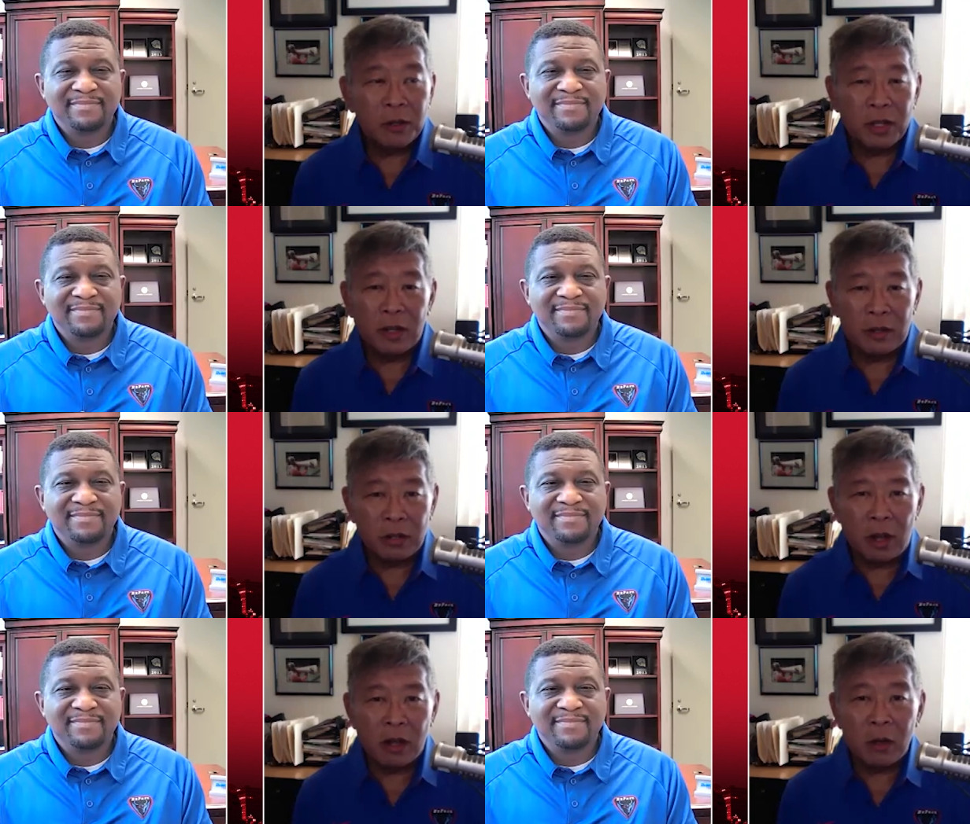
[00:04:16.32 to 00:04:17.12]
Speaker 1: said in
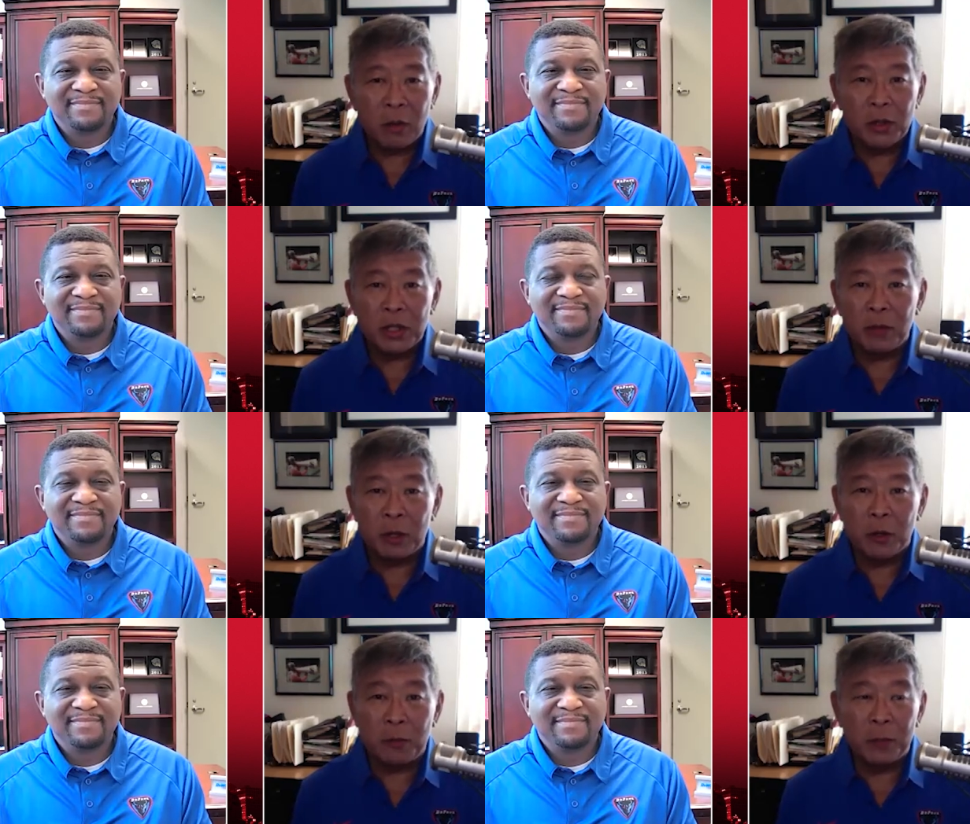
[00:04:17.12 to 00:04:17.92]
talking with some
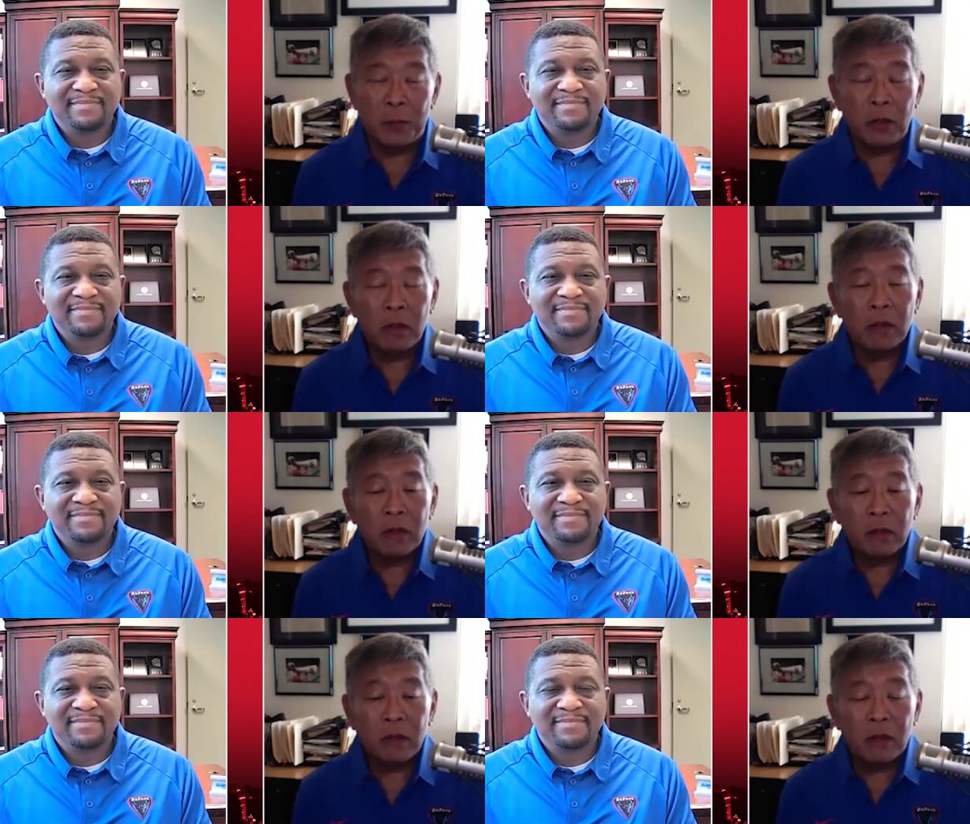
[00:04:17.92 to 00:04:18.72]
other people
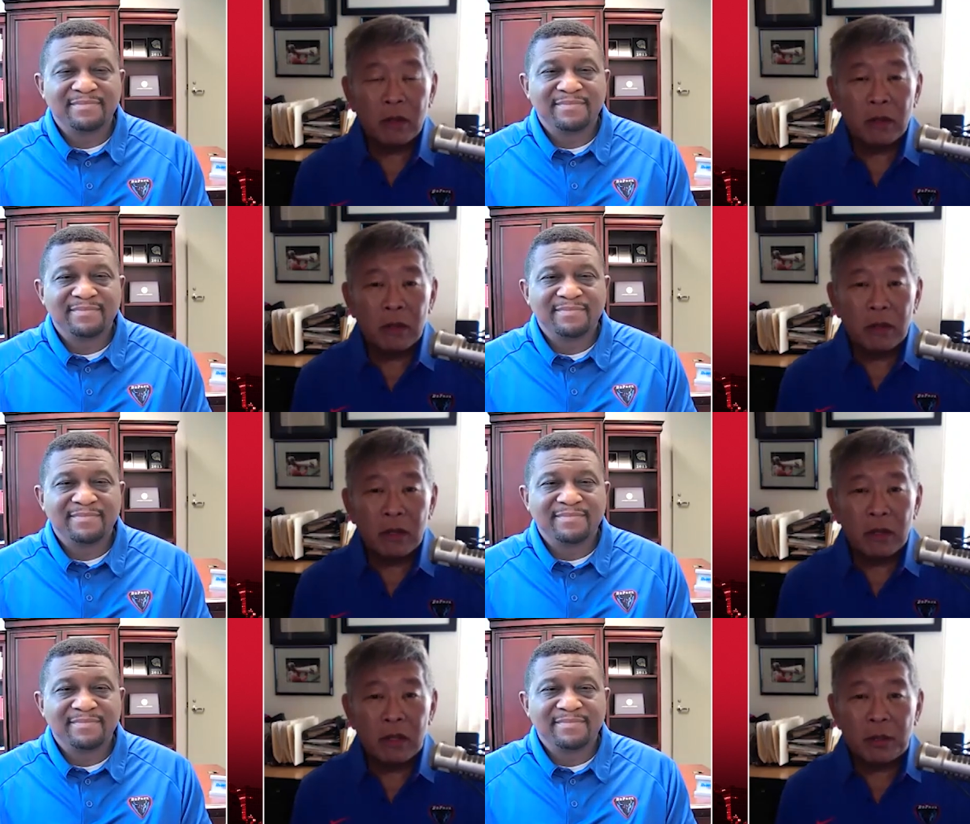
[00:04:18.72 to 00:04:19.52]

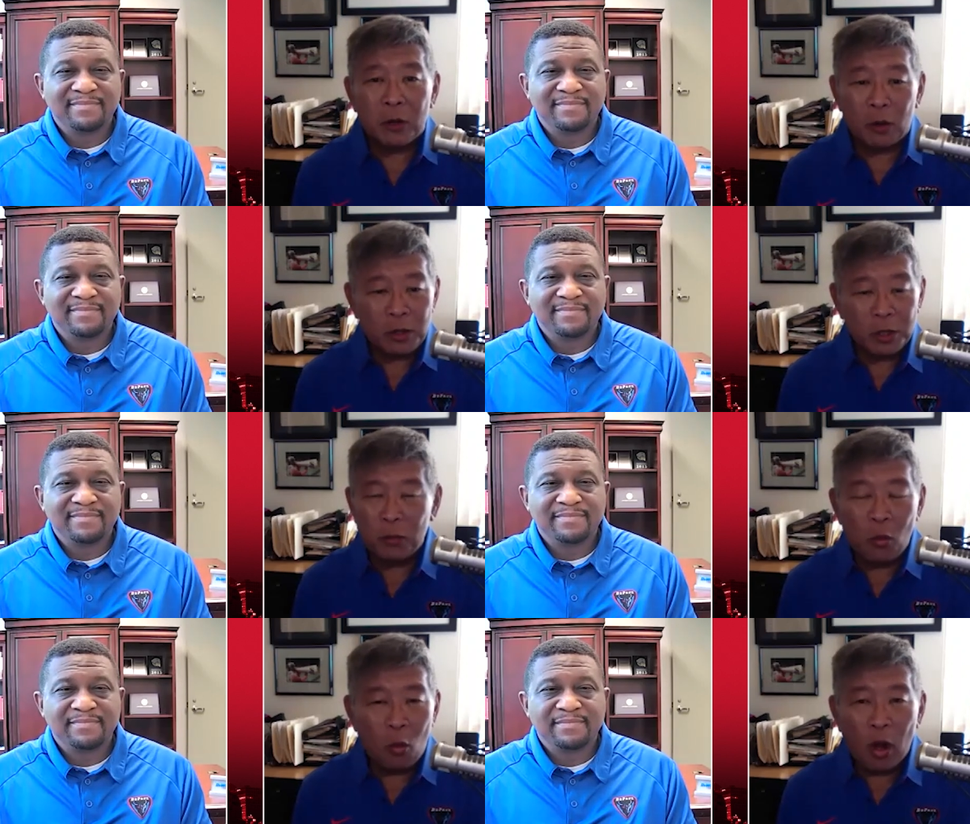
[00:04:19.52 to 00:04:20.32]
that there were some
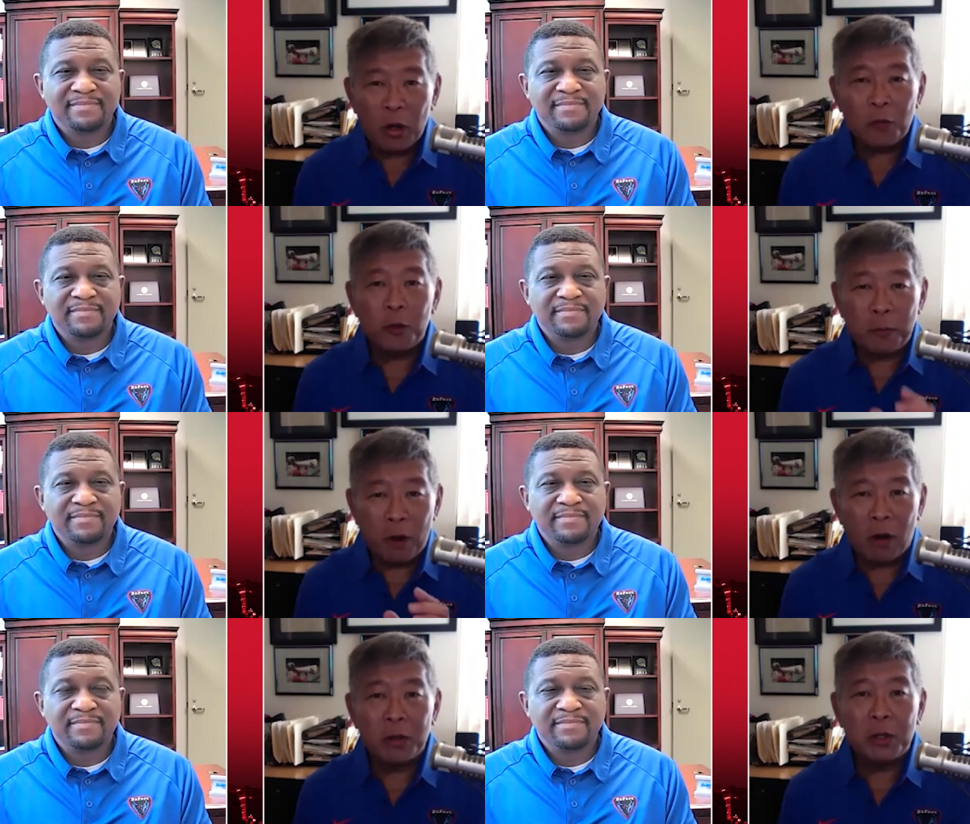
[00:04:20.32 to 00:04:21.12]
wonderful
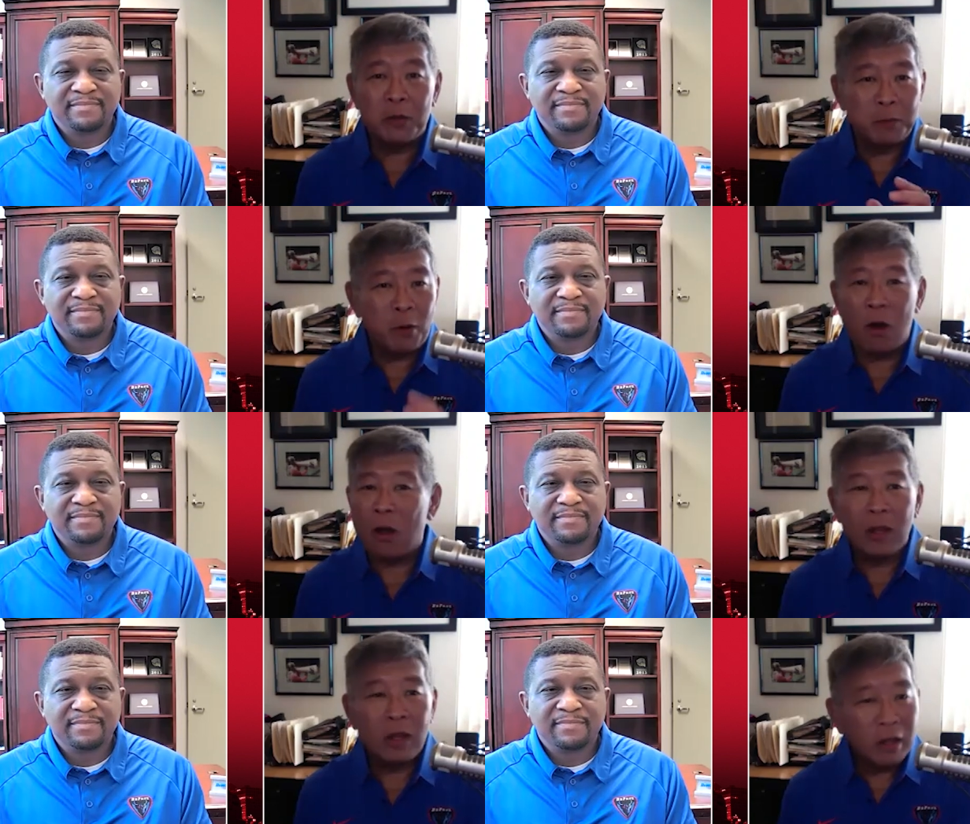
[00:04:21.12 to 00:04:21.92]
parts of DePaul
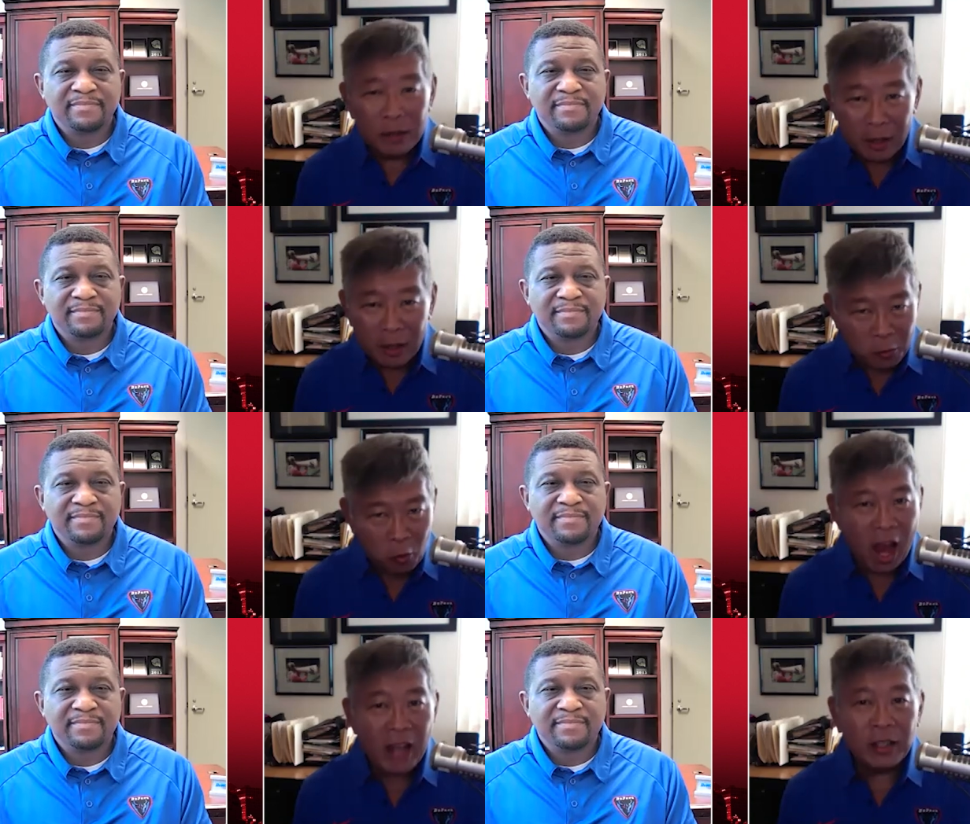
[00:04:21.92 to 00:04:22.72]
that
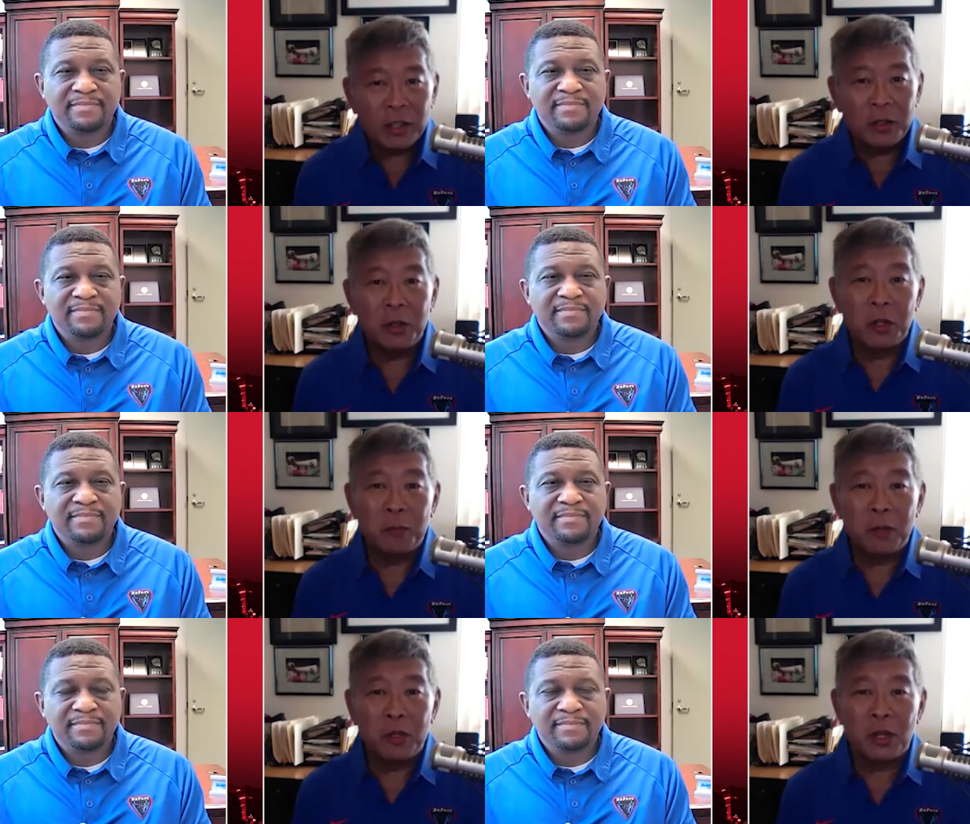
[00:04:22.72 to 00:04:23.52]
attracted you to the
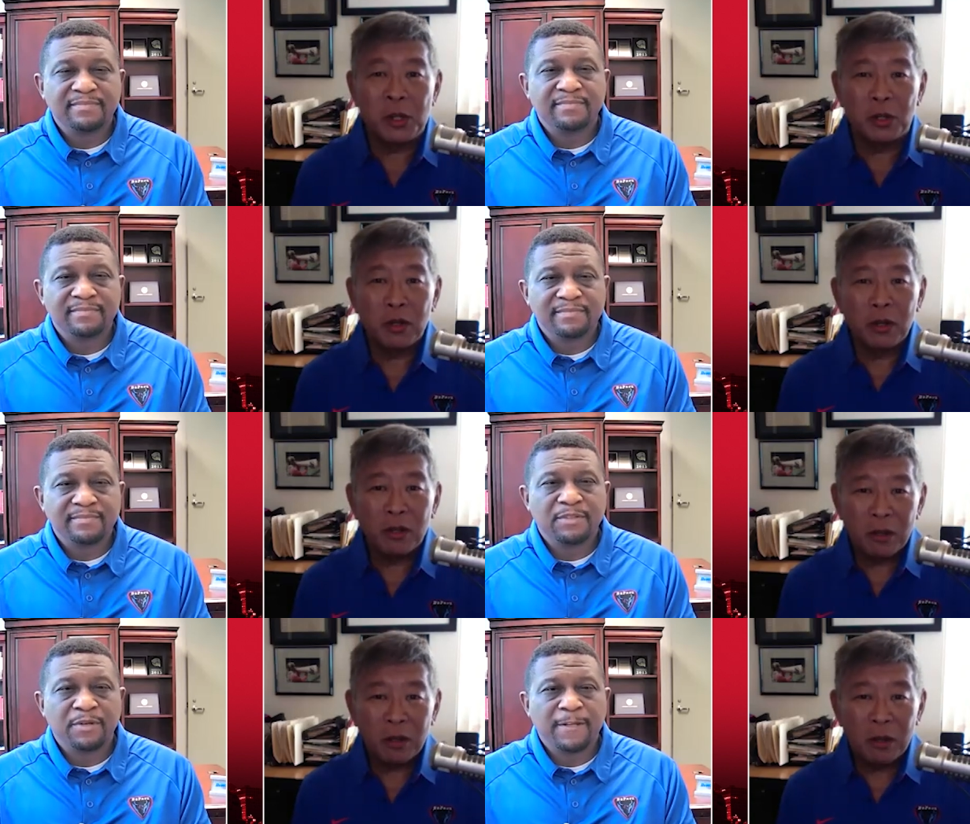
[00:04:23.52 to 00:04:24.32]
position.
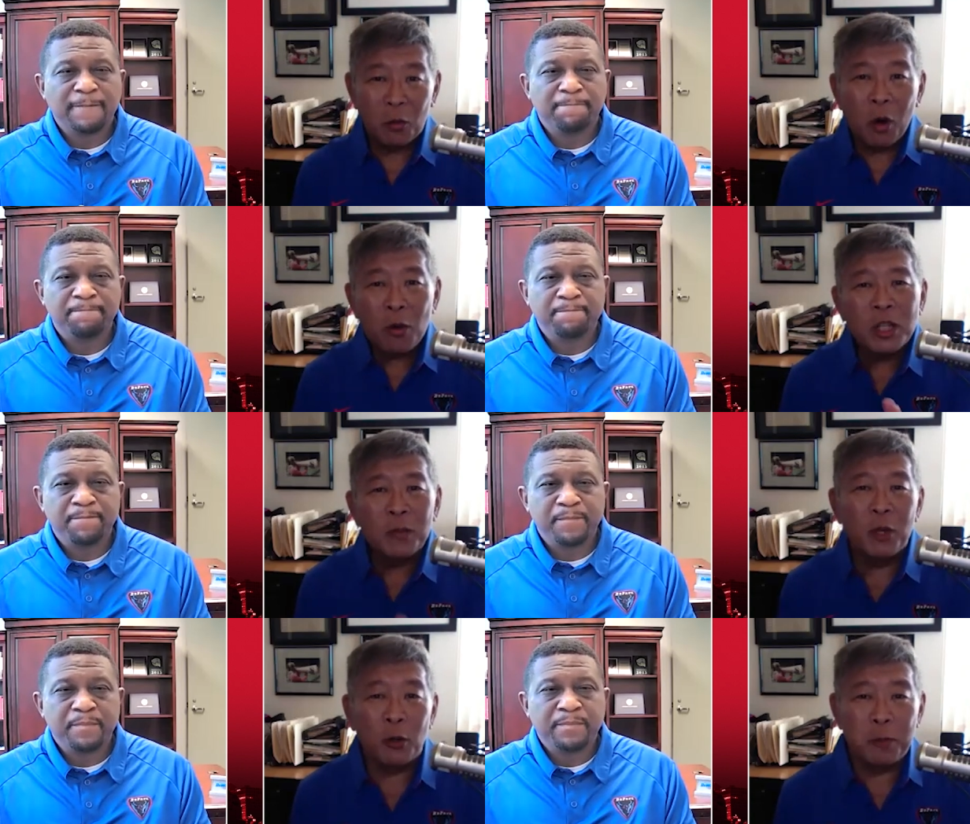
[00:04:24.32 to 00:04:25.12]
Right. What were some of those